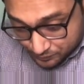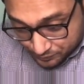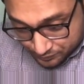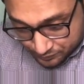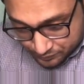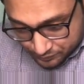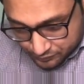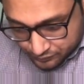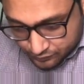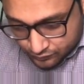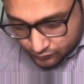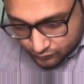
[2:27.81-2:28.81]

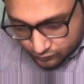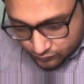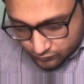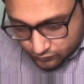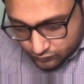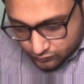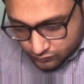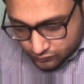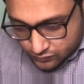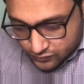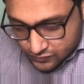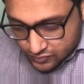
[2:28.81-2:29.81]

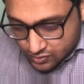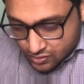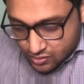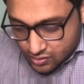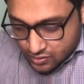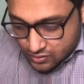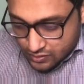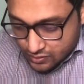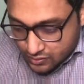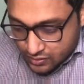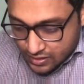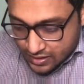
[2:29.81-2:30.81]

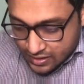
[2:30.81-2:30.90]
(silence)